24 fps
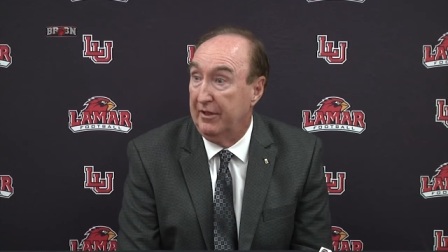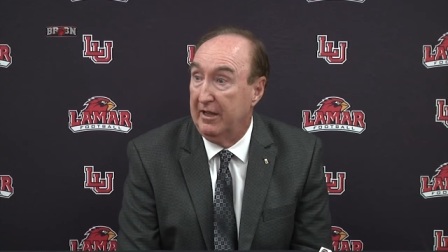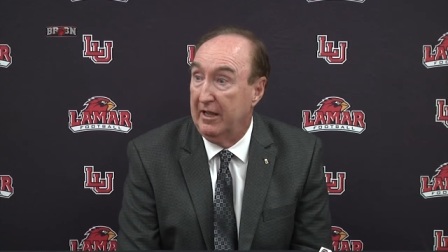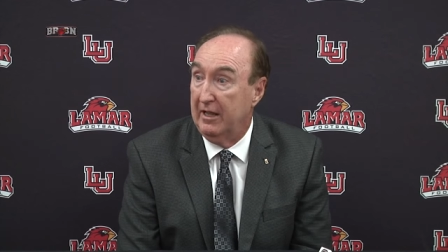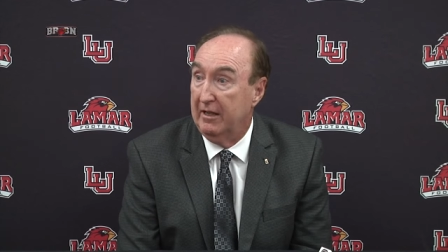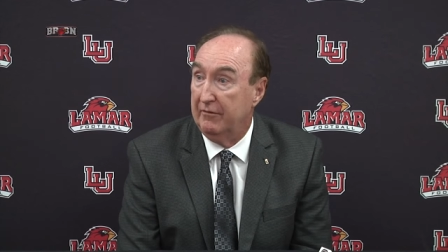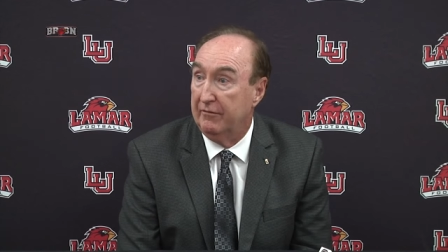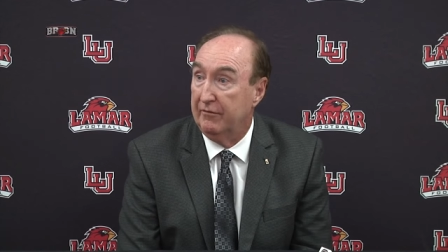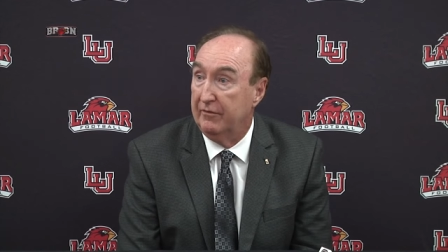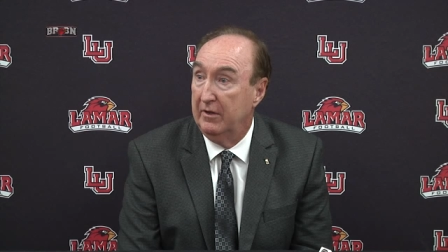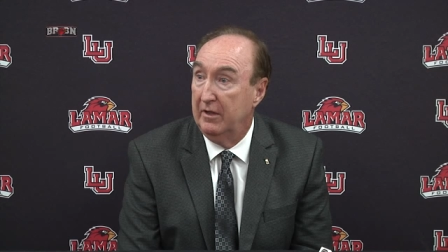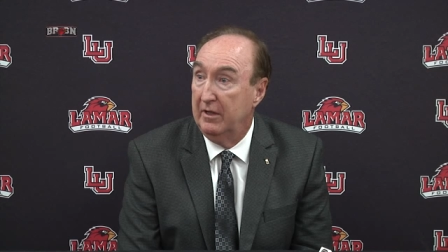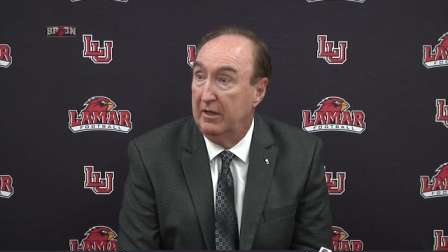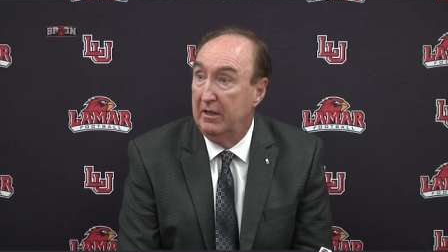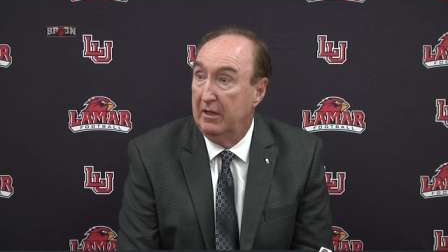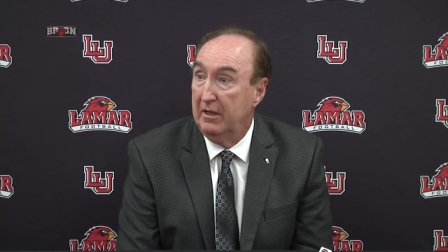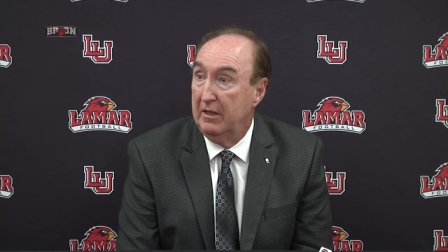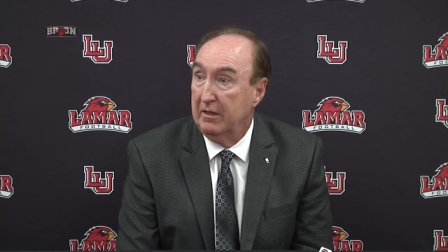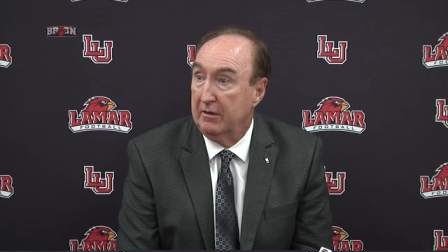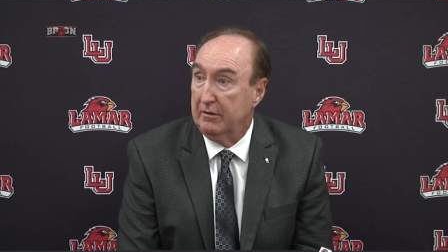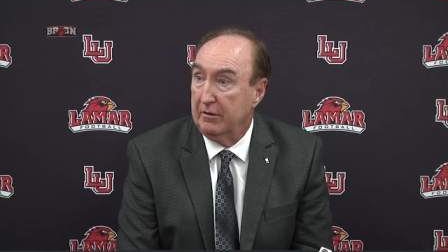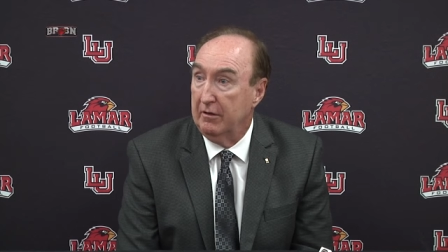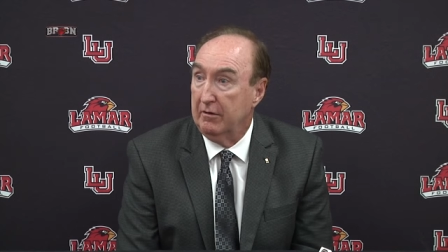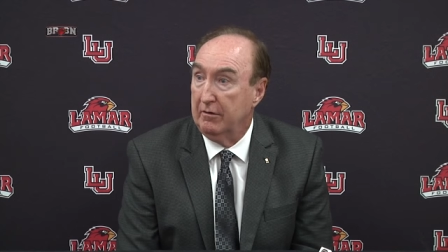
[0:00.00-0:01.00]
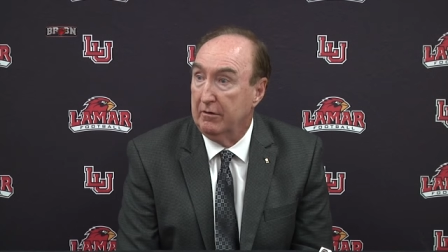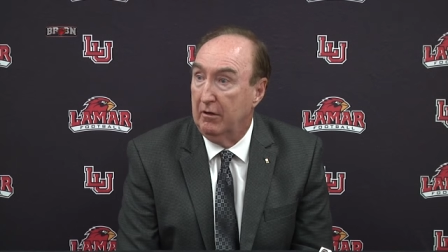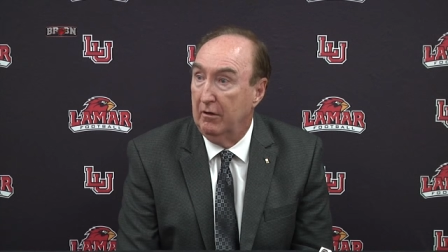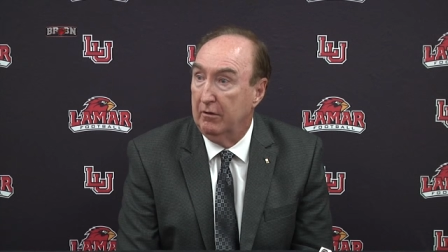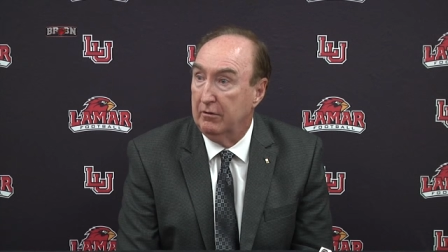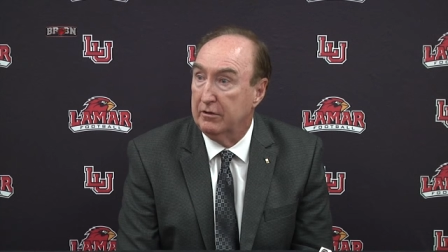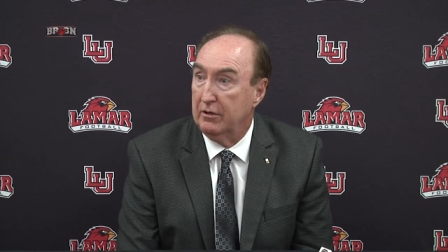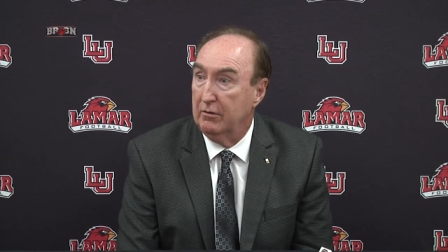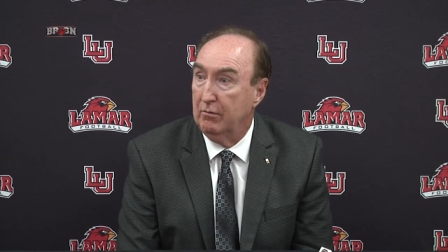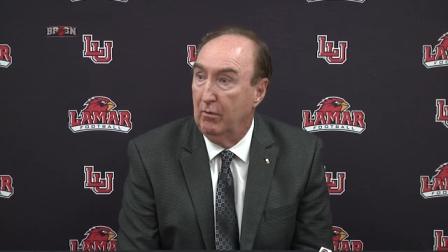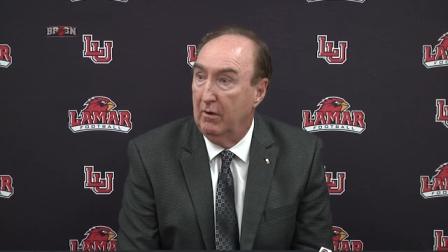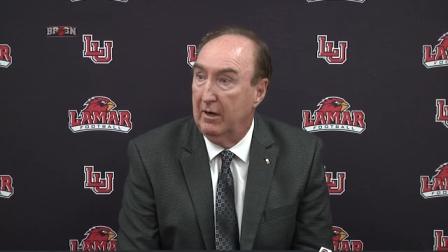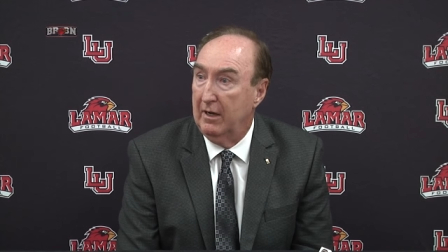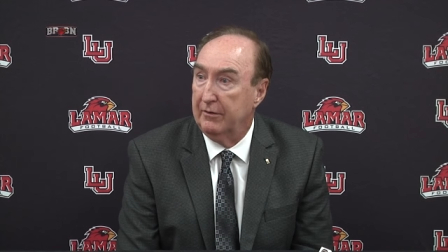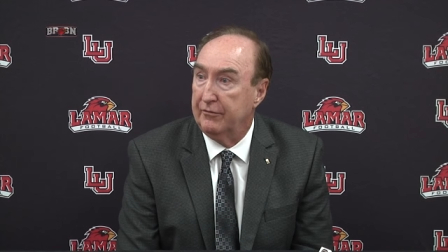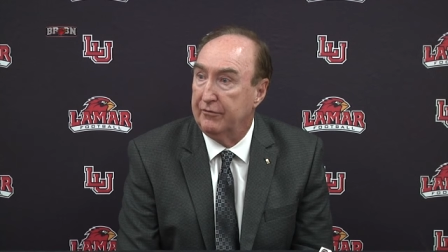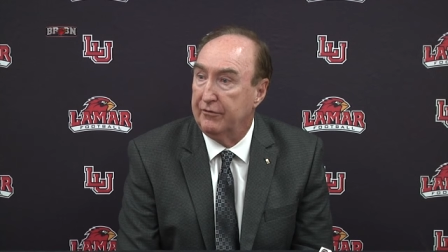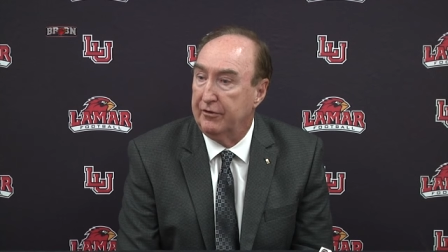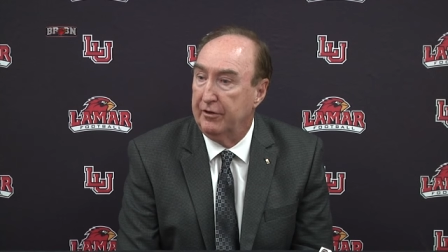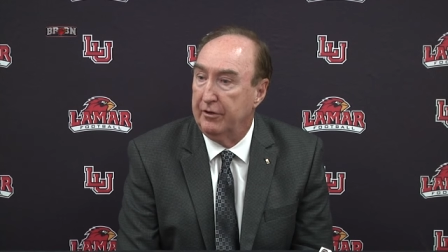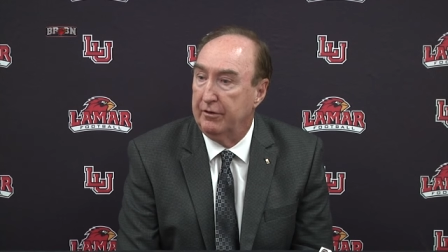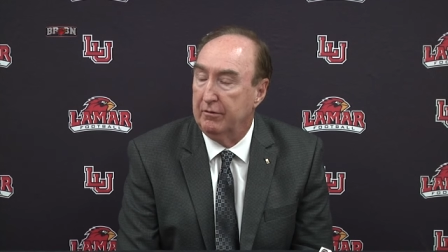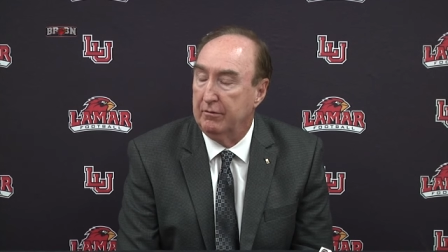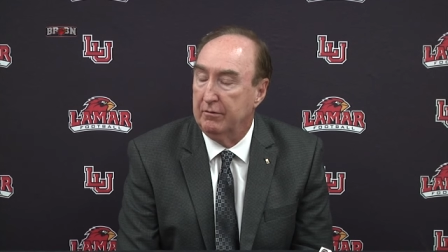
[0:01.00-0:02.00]
They have good coaching wives
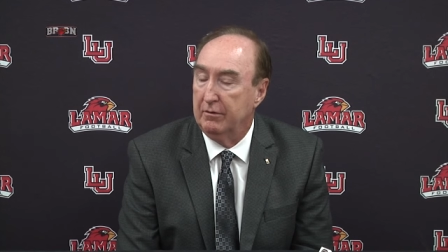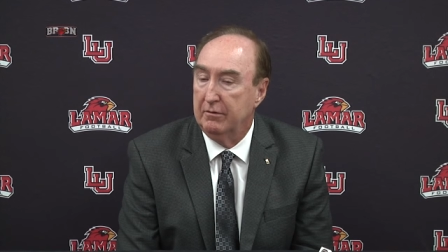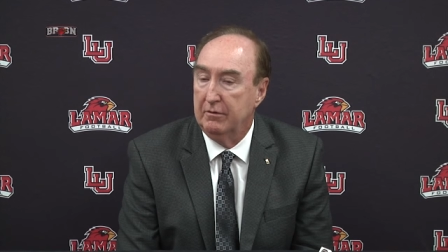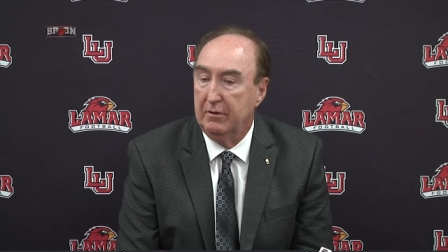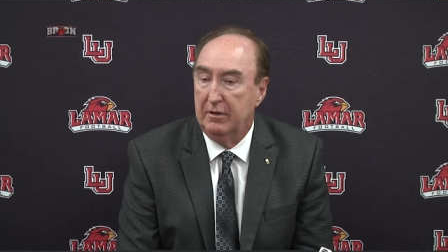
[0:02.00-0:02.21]
too,